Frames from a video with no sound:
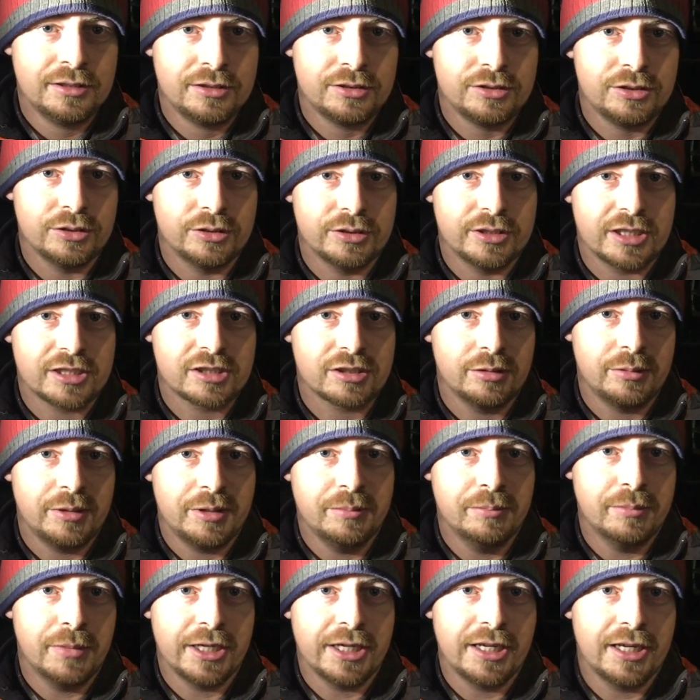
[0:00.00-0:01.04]
So that's going
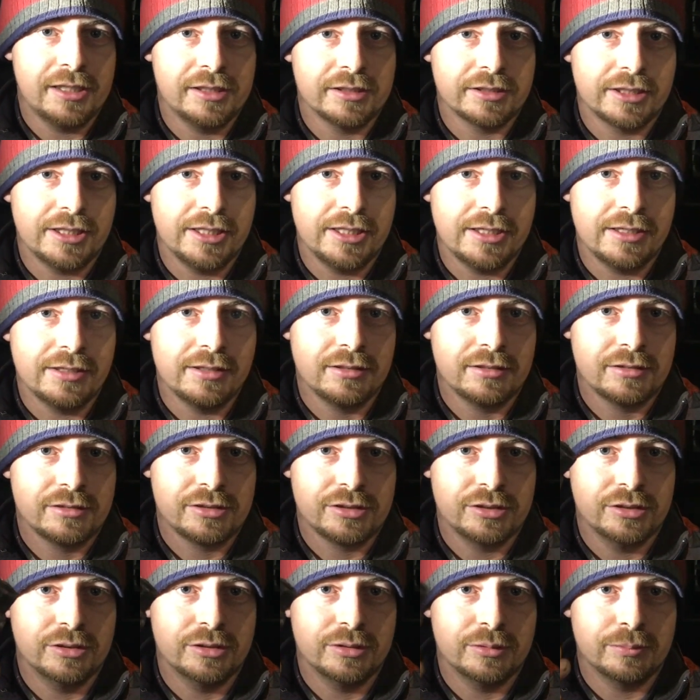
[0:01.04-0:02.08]
to be my Allen key.
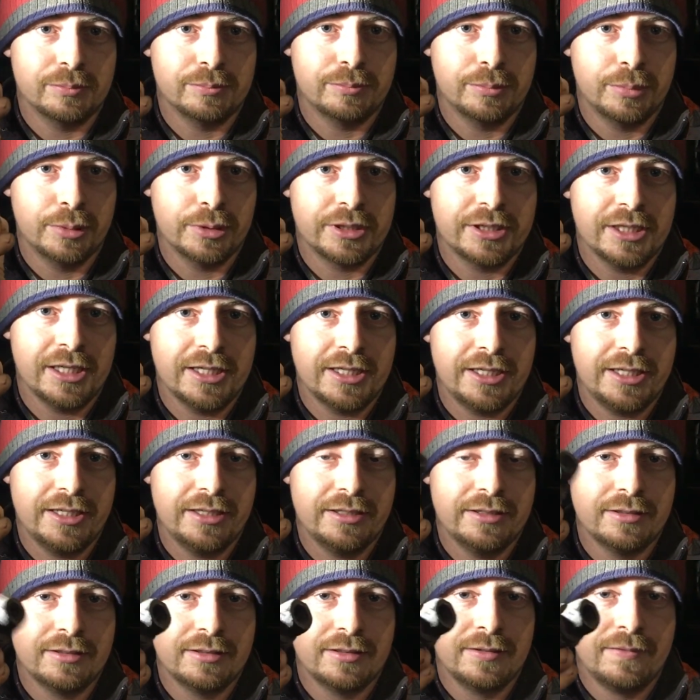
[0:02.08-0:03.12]
So put that
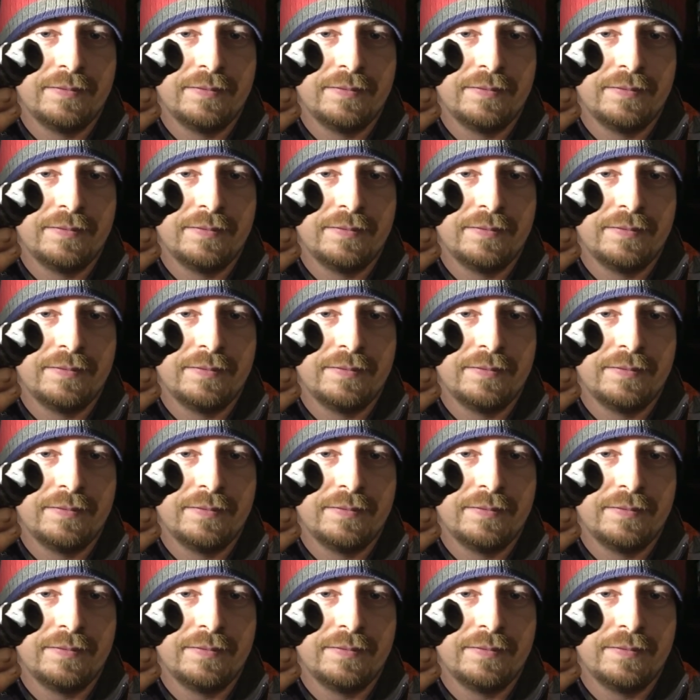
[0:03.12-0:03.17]
in